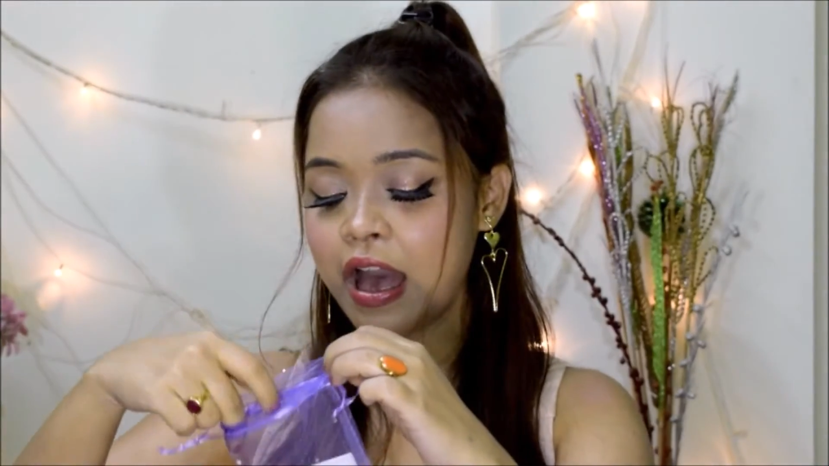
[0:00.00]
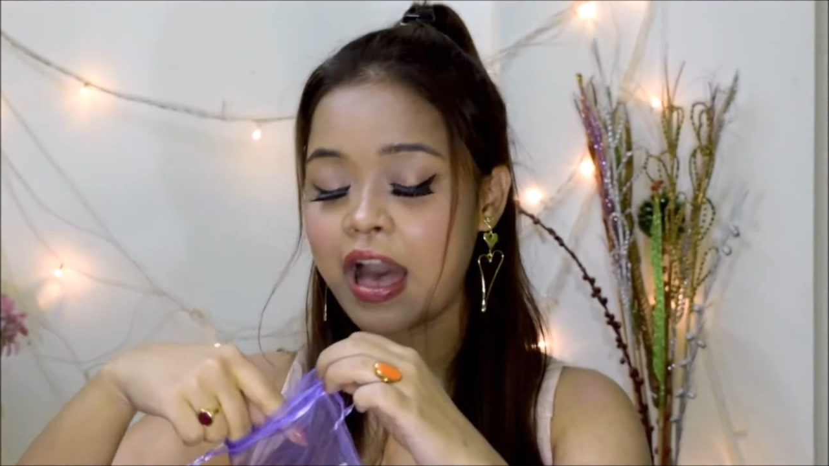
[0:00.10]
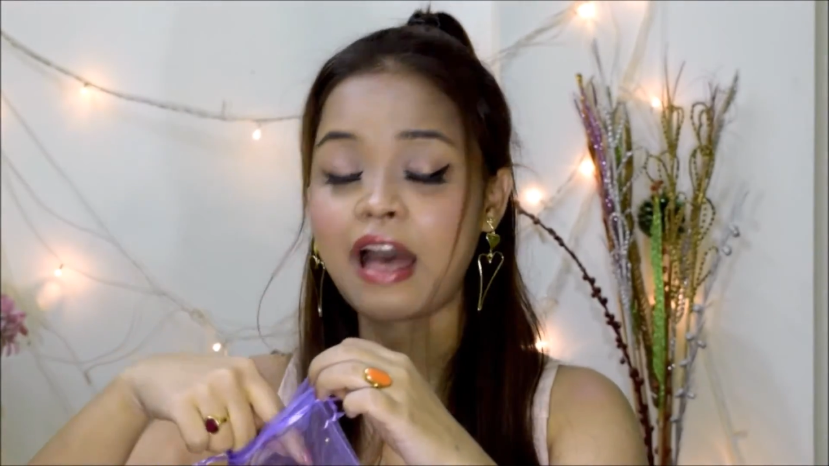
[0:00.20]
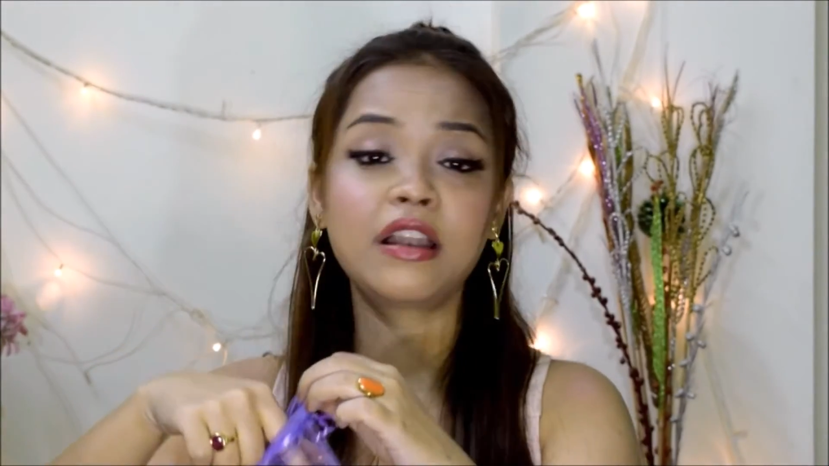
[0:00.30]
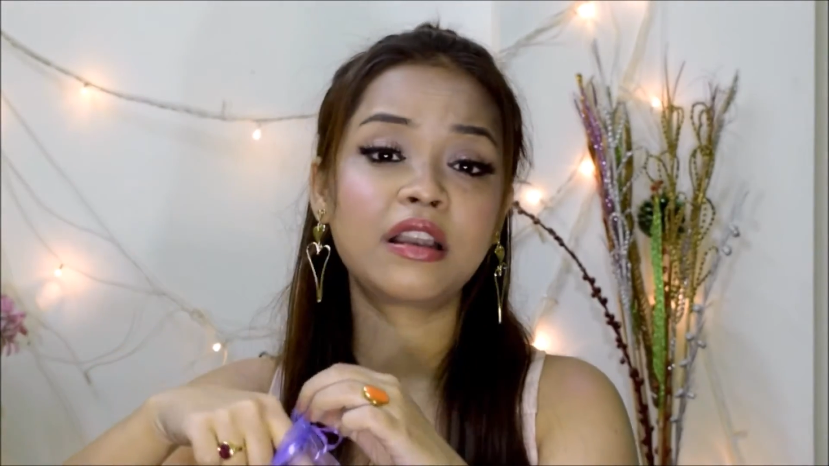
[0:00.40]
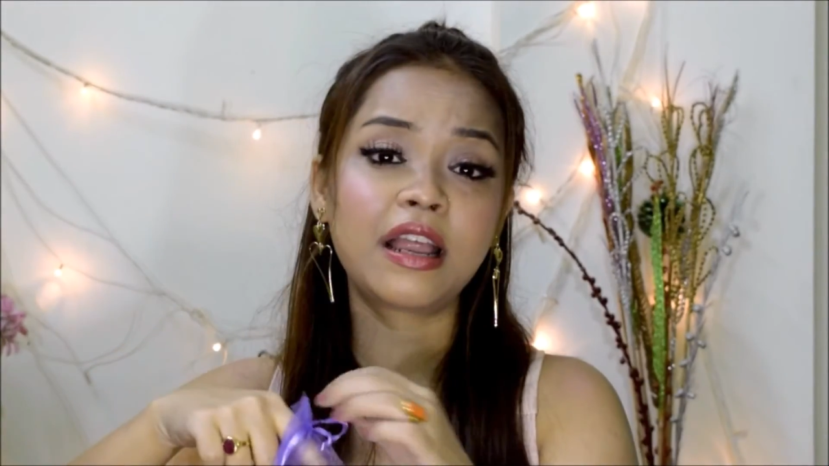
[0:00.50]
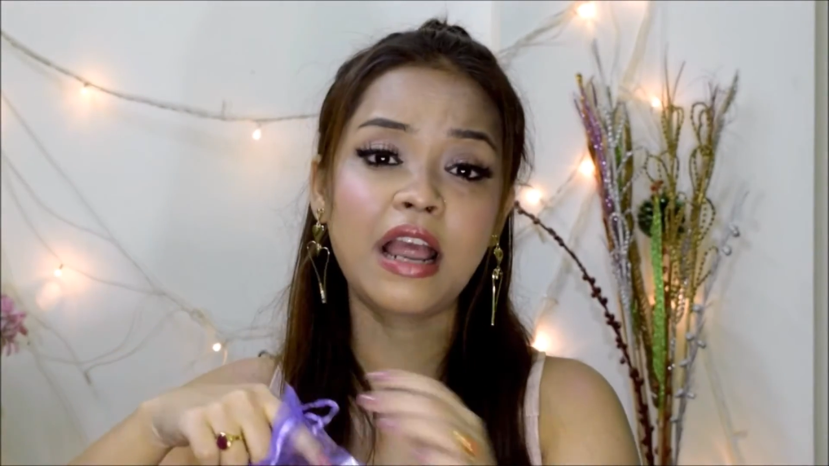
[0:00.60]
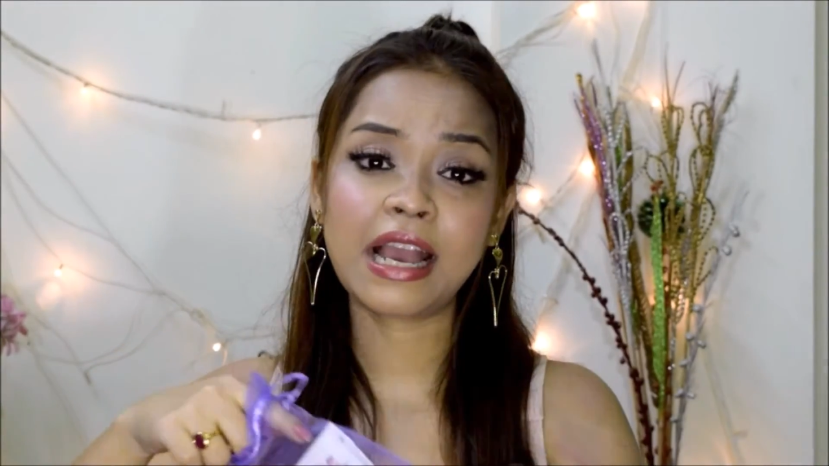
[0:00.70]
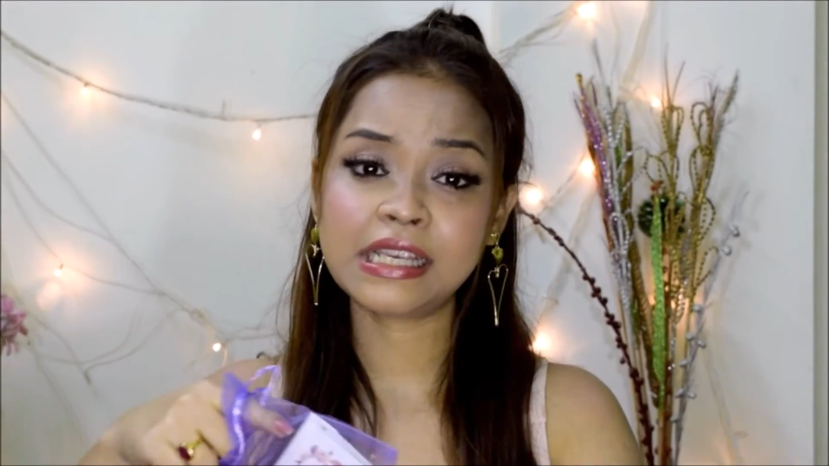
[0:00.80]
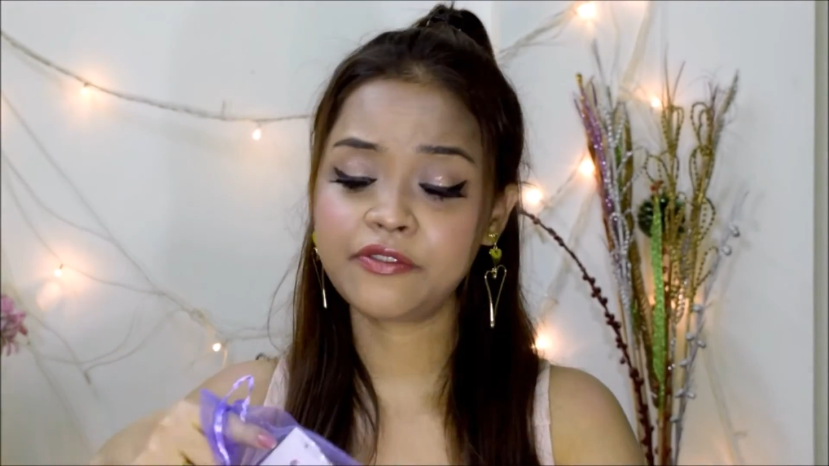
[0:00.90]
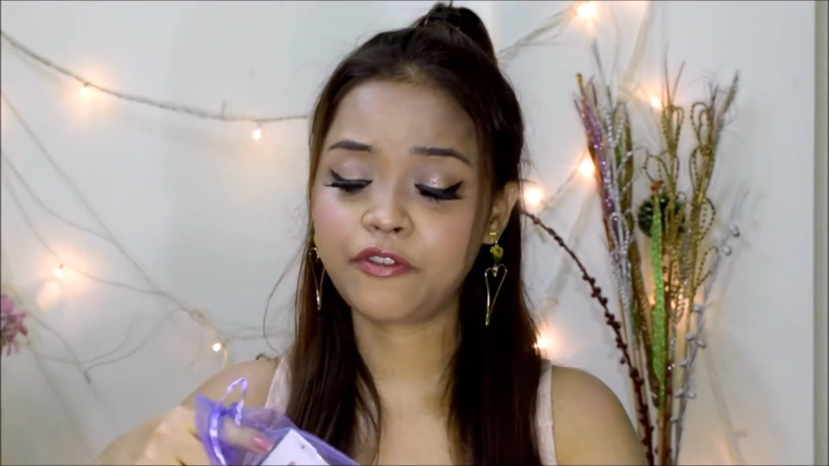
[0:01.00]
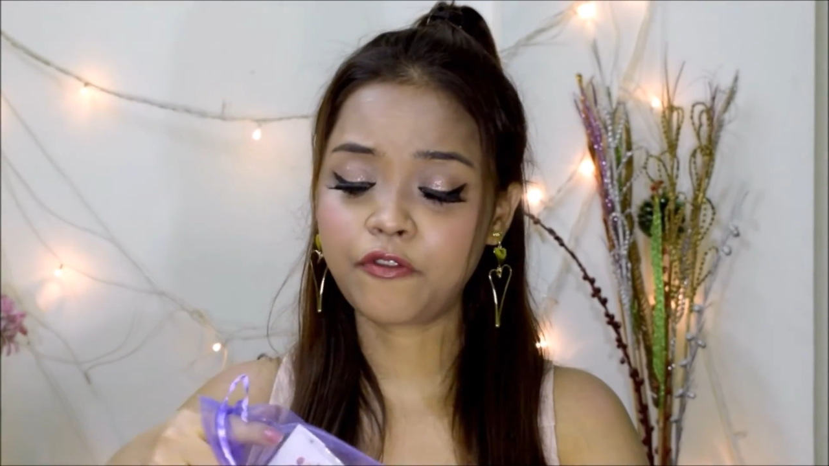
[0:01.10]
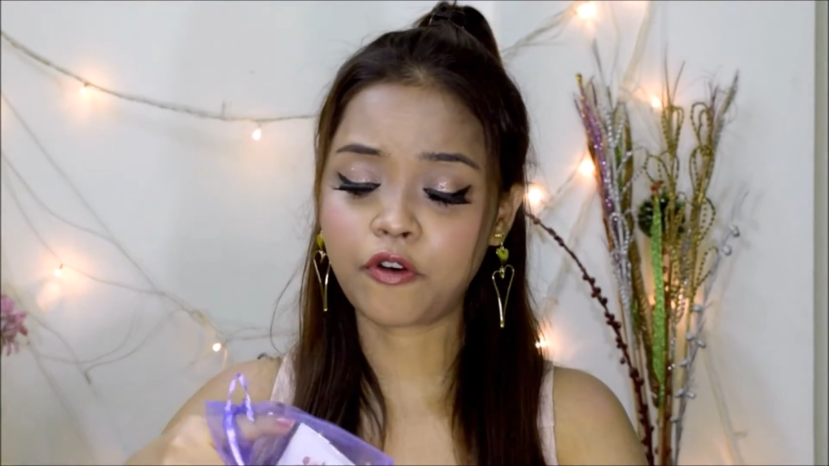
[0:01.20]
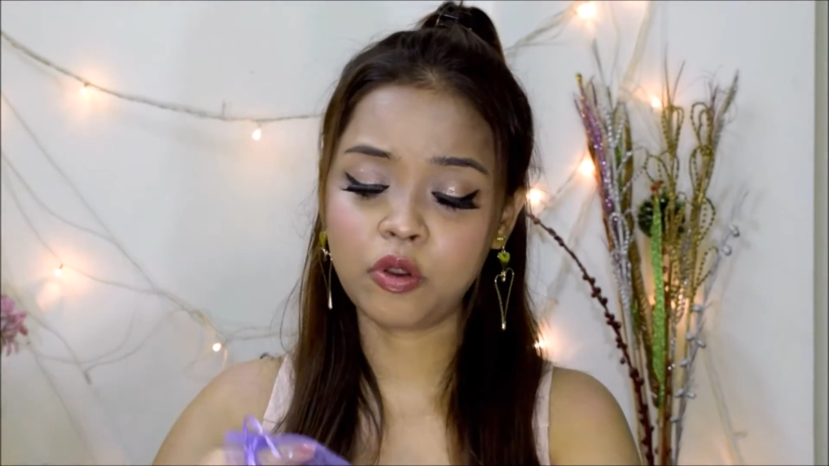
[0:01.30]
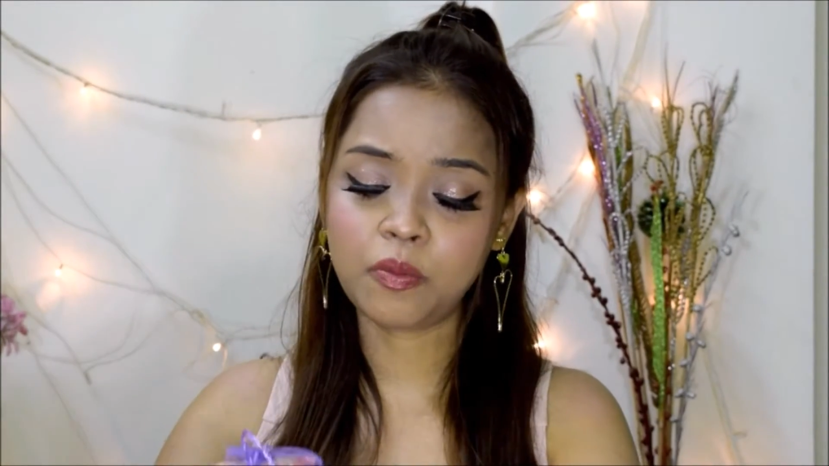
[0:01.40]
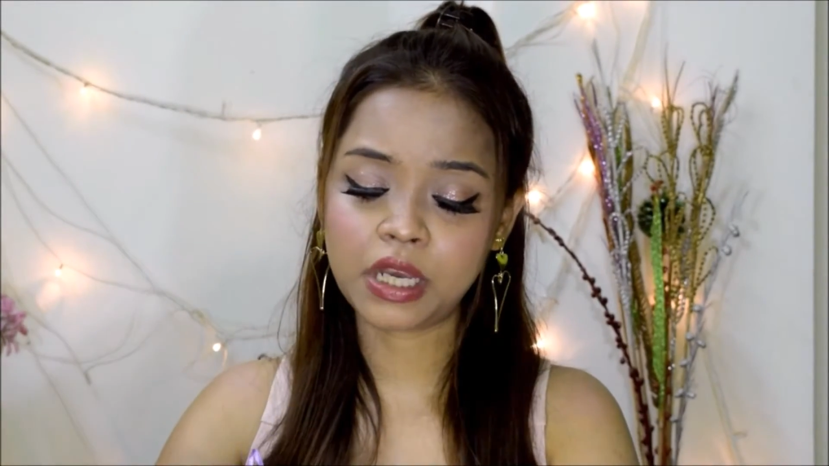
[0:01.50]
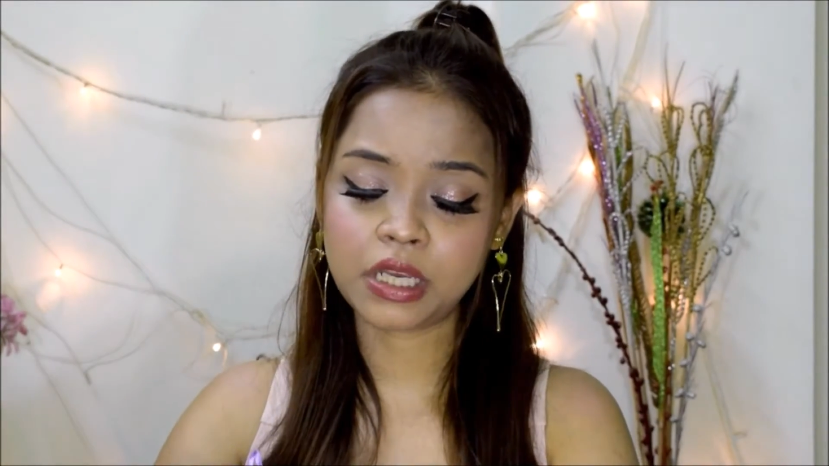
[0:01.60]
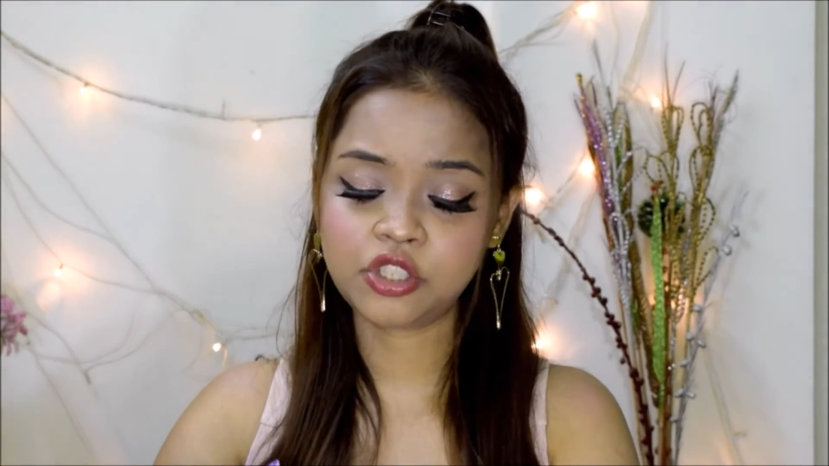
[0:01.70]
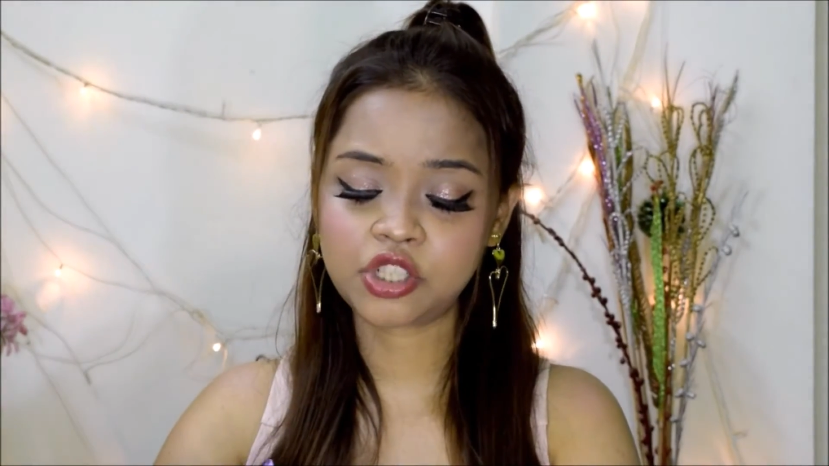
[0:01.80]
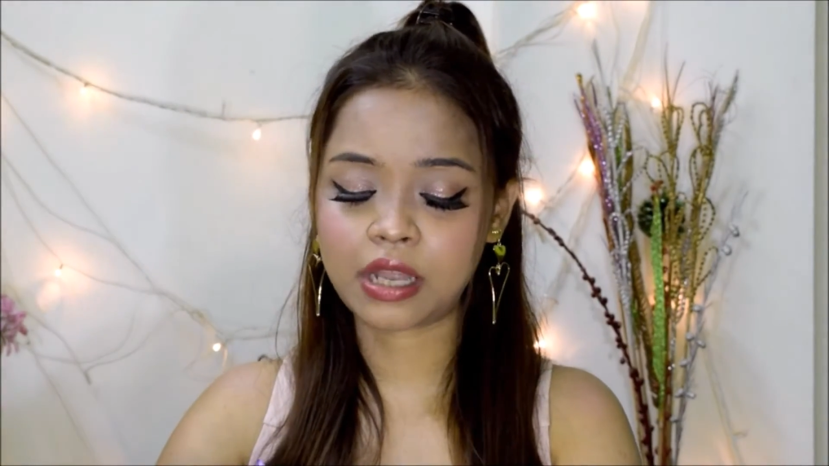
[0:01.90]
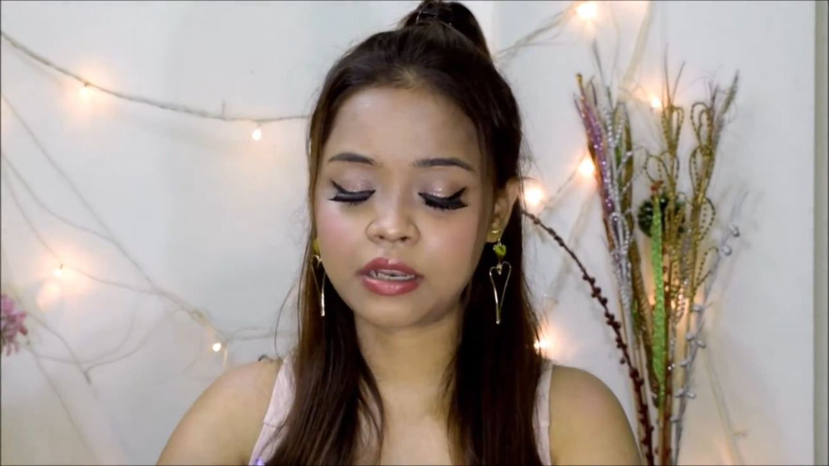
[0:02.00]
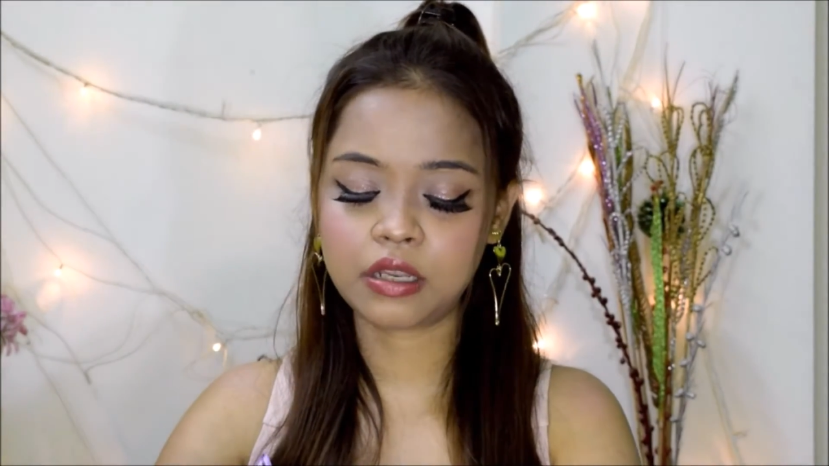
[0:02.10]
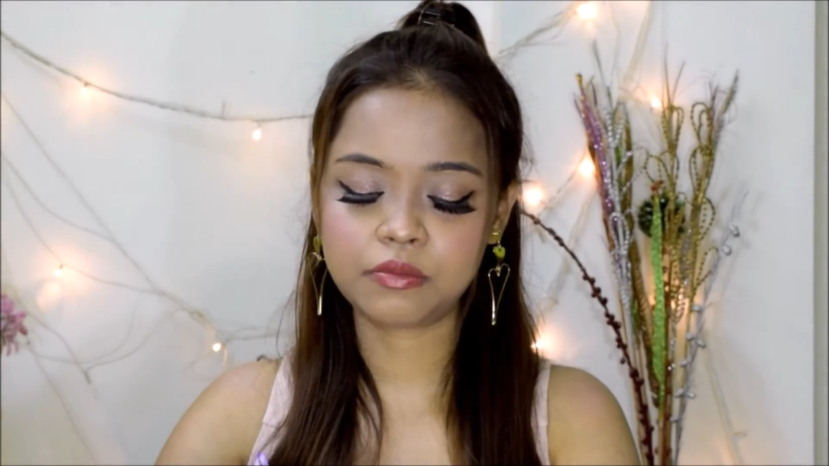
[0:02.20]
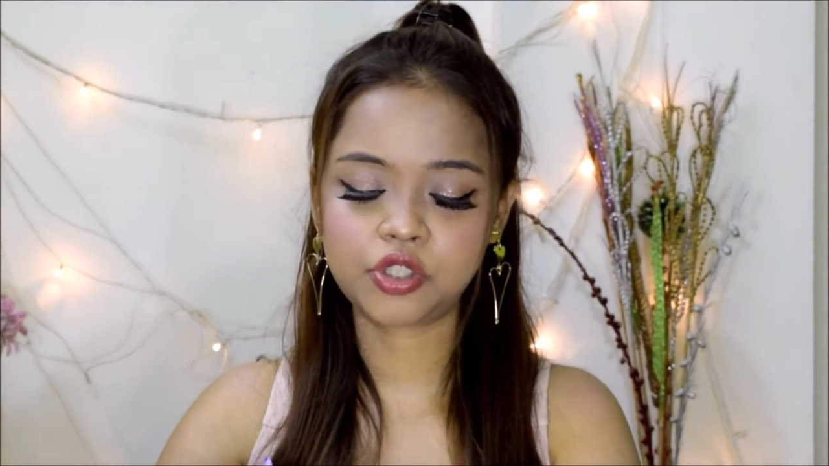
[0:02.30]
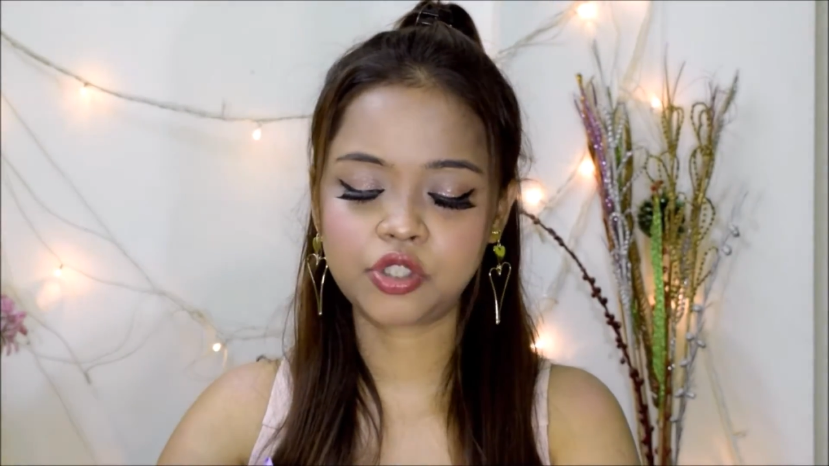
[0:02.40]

And guys, if you follow my channel, I'm